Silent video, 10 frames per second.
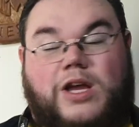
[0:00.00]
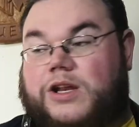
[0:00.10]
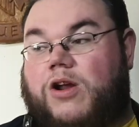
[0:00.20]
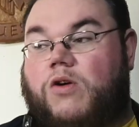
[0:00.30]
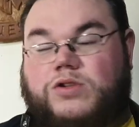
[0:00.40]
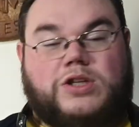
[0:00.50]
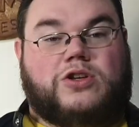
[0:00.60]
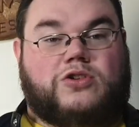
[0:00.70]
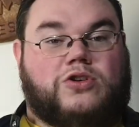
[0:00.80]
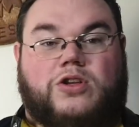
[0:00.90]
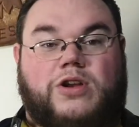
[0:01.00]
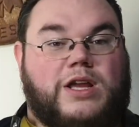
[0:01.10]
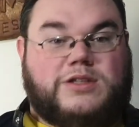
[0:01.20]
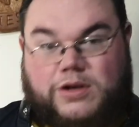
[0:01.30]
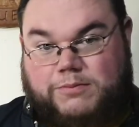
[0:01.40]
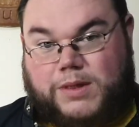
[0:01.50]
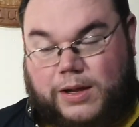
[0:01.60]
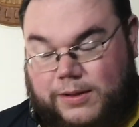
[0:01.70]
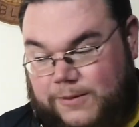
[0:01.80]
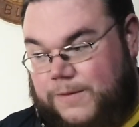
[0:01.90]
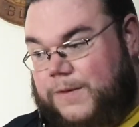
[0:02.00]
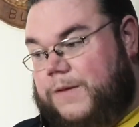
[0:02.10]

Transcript: that he knows this is just an interim thing.